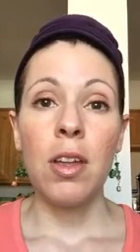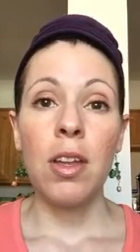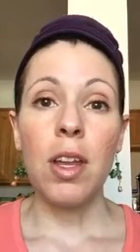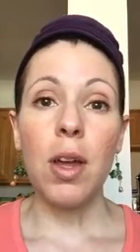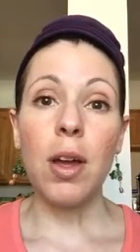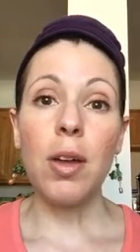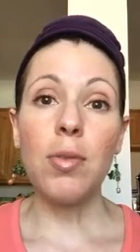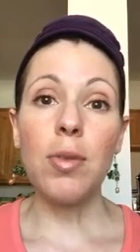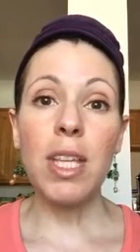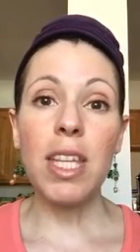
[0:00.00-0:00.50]

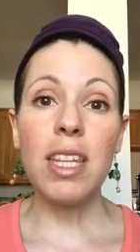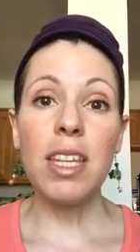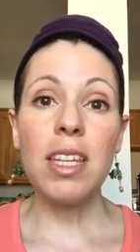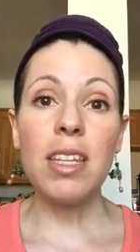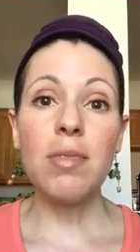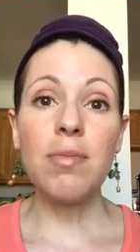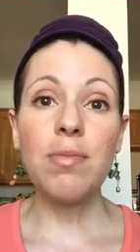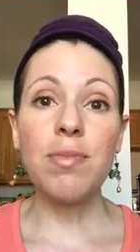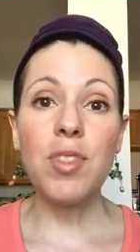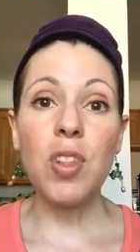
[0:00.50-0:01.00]
Now, I
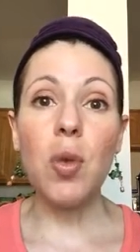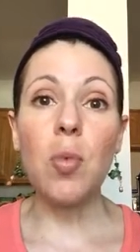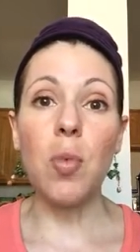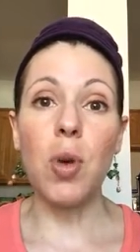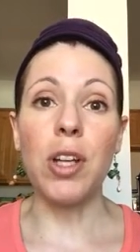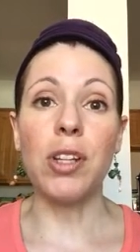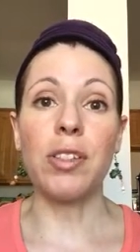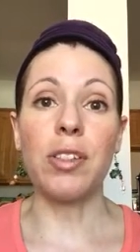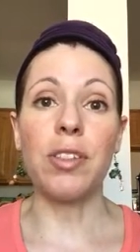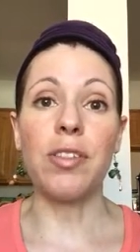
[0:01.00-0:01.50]
really don't
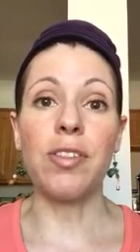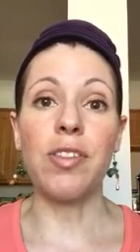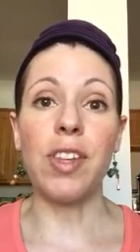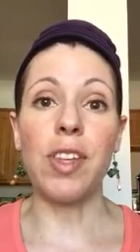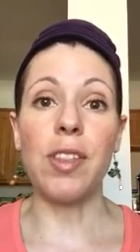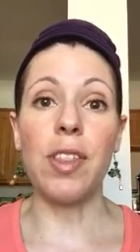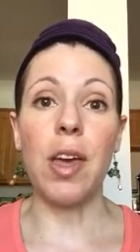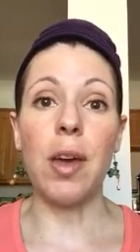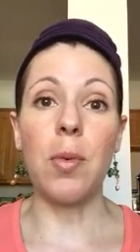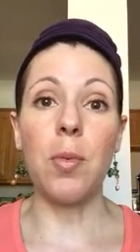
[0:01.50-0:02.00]
want her to
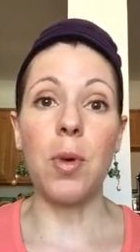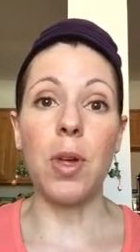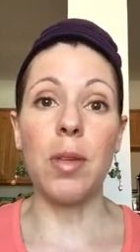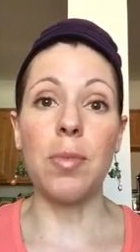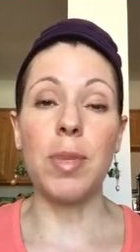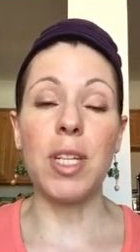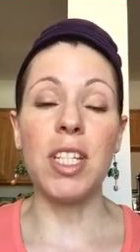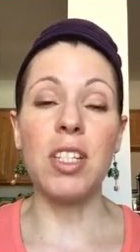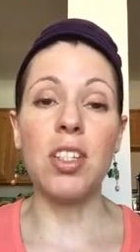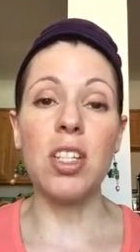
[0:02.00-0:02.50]
feel that way
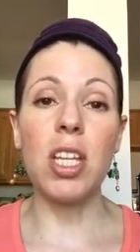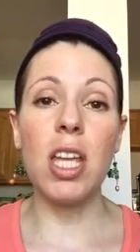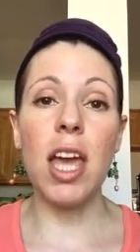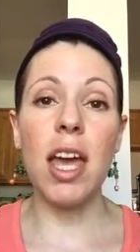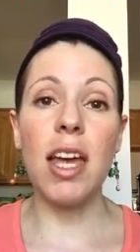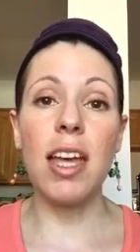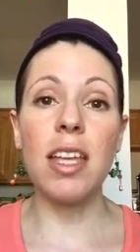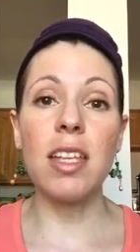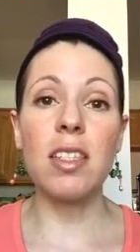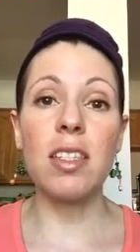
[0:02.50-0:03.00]
because she
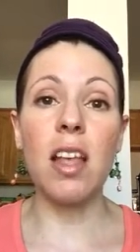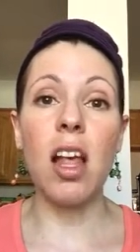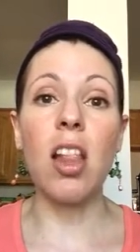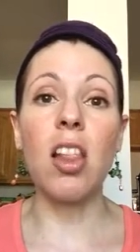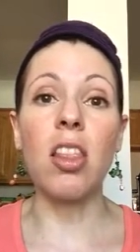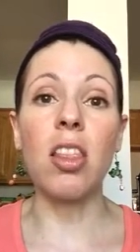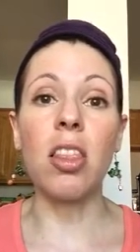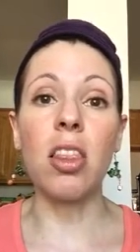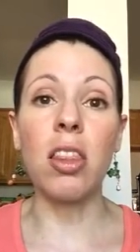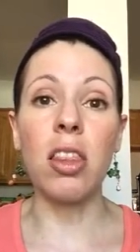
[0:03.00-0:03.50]
has a
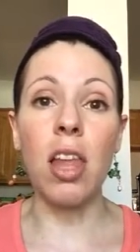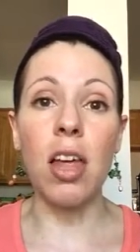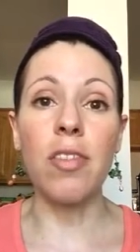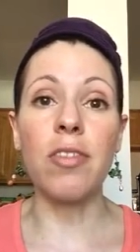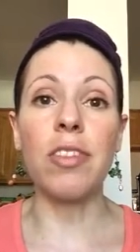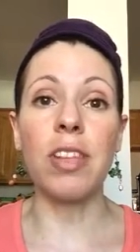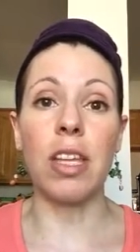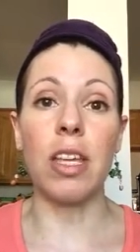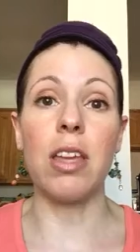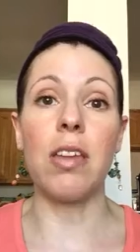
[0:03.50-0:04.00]

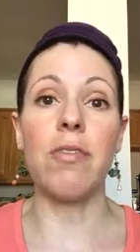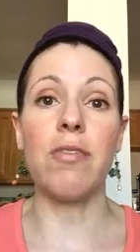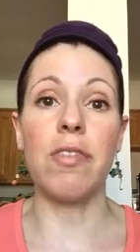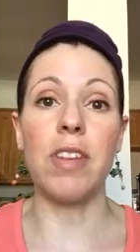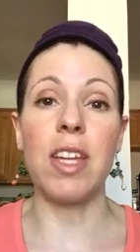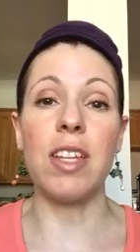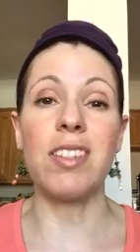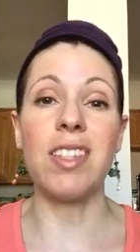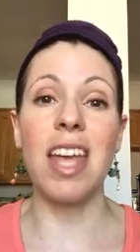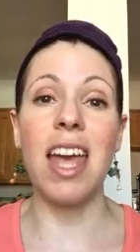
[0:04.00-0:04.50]
lovely
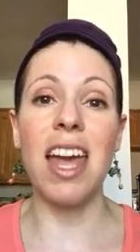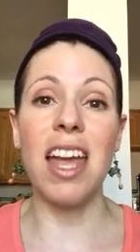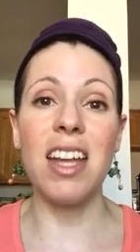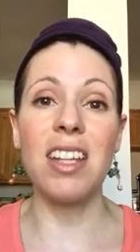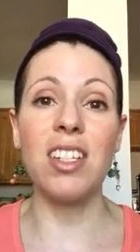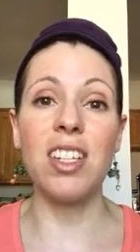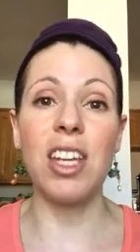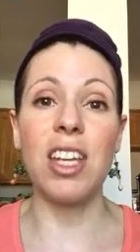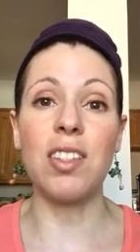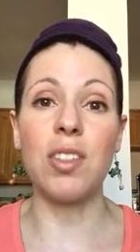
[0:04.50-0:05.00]
face
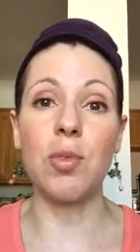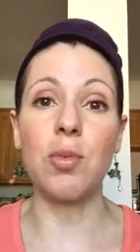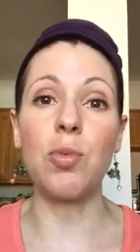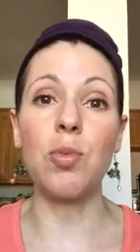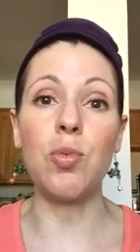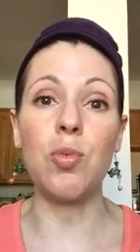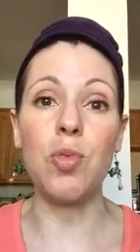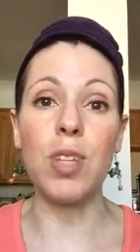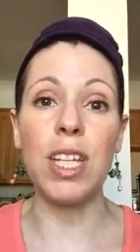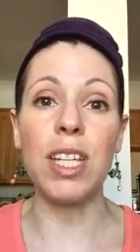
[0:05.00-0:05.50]
and she has a
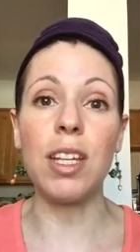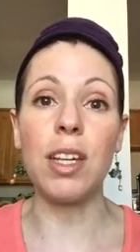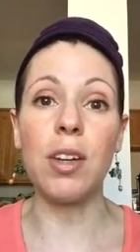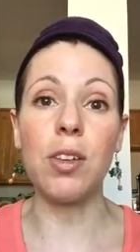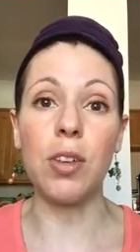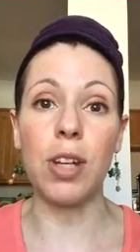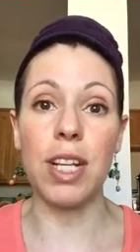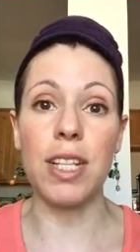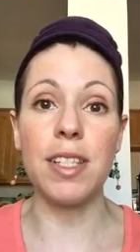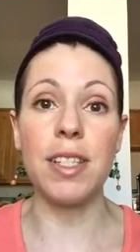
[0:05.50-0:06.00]
really
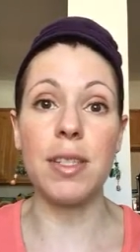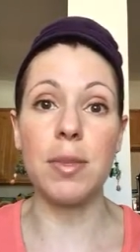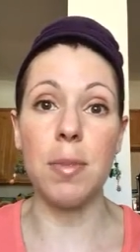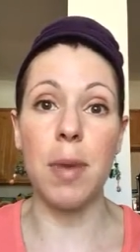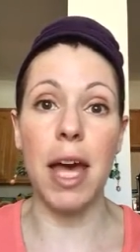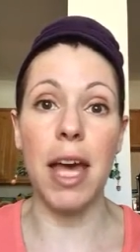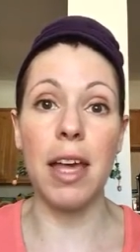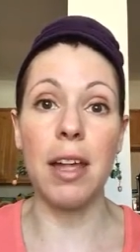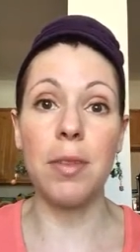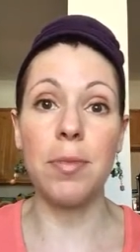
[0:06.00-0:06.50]
great
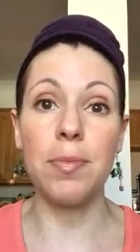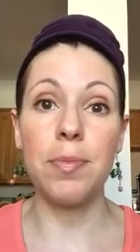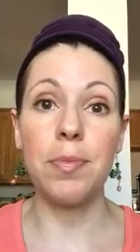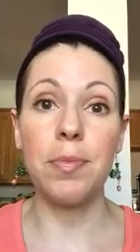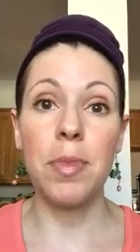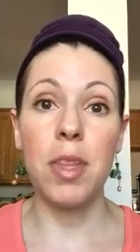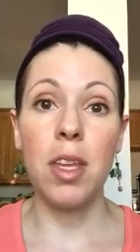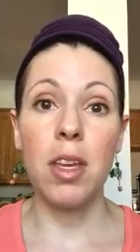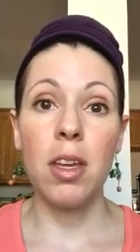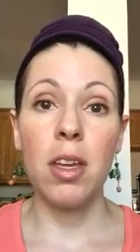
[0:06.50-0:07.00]
smile.
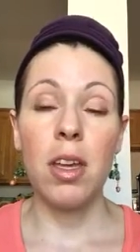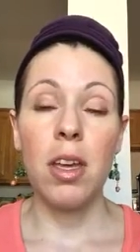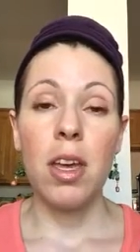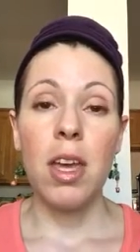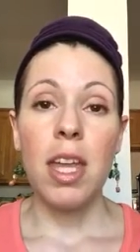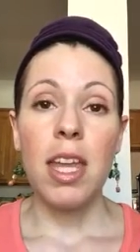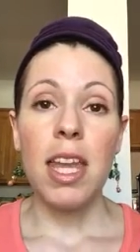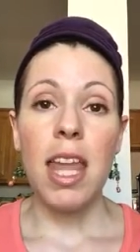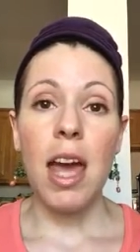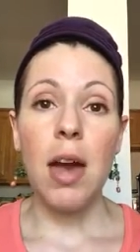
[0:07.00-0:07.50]

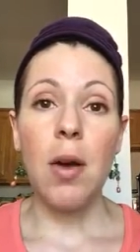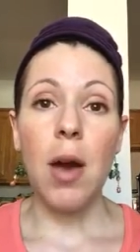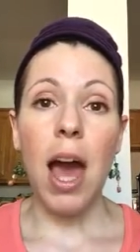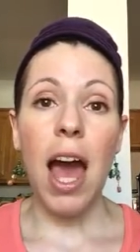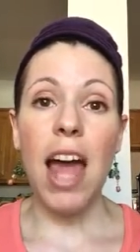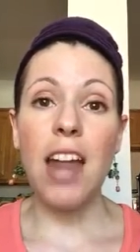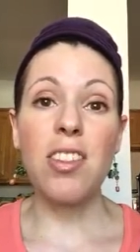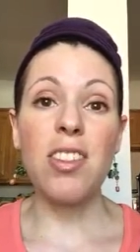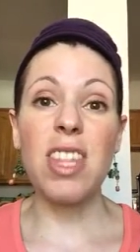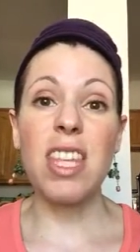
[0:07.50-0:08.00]
Now,
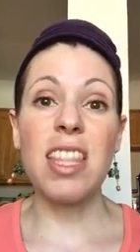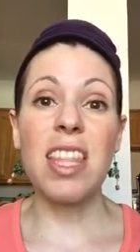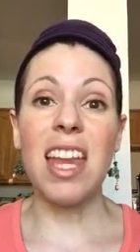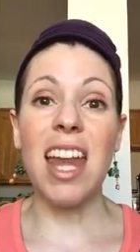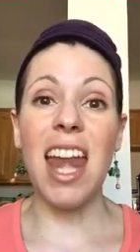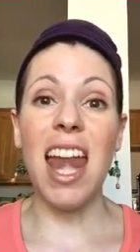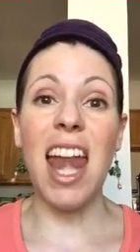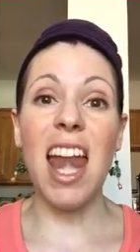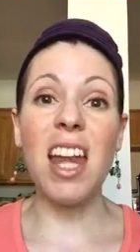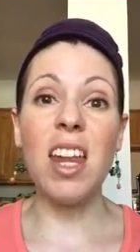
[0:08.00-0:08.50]
I don't think
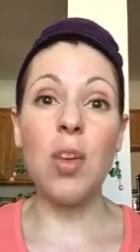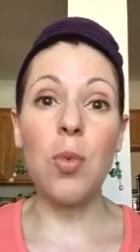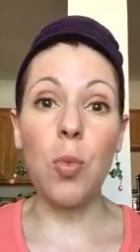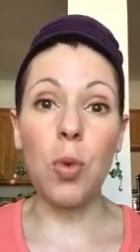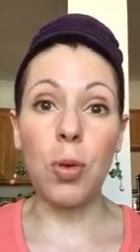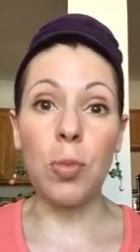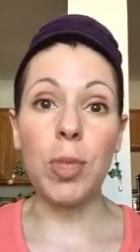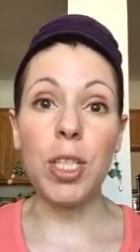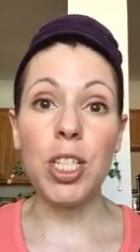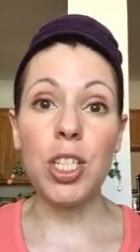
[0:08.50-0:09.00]
that any
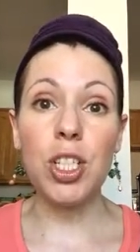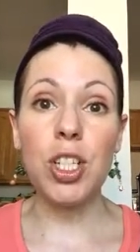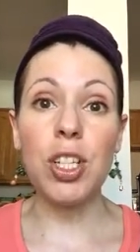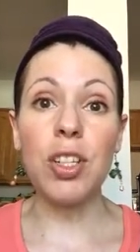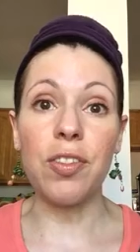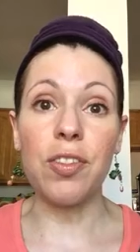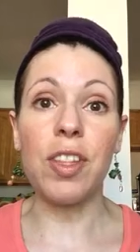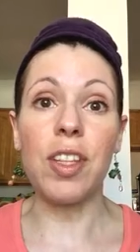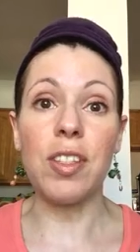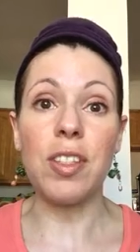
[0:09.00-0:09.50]
woman
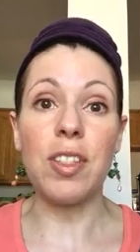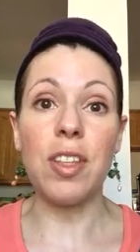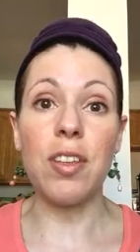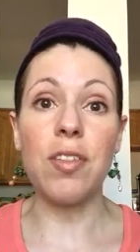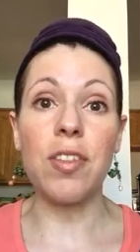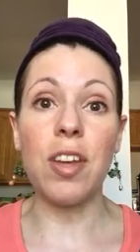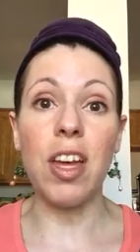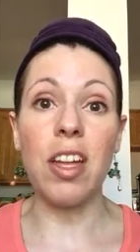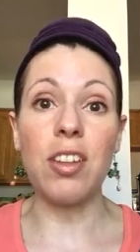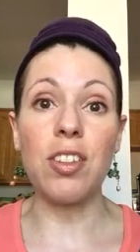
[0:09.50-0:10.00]
should feel
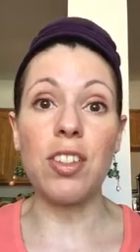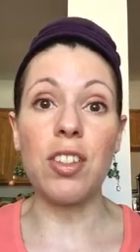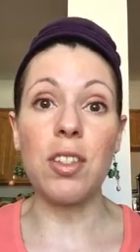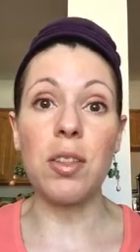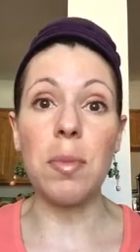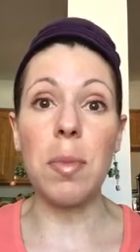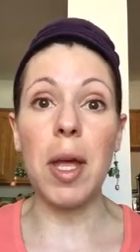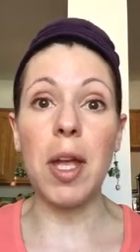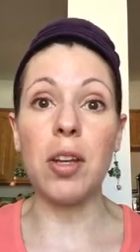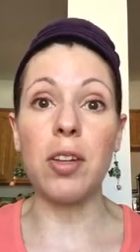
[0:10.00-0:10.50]
self conscious
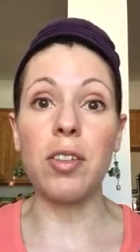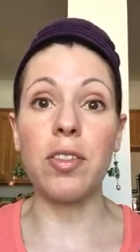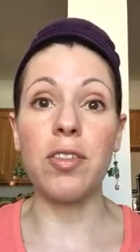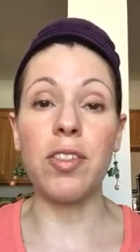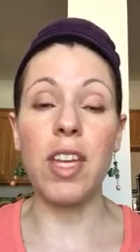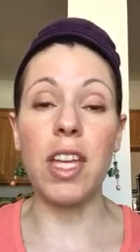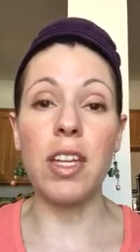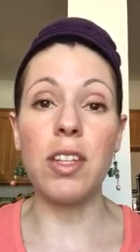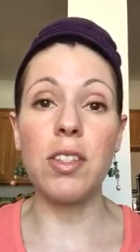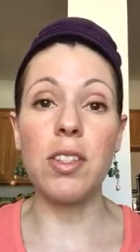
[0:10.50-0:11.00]
about her
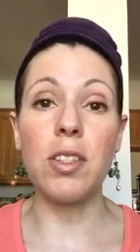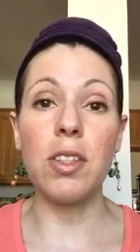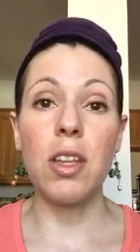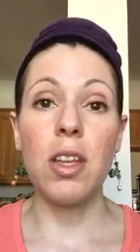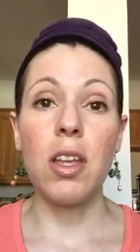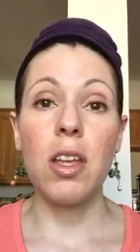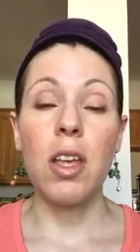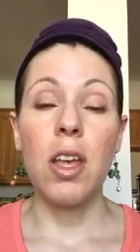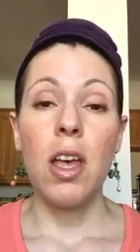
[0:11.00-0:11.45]
face,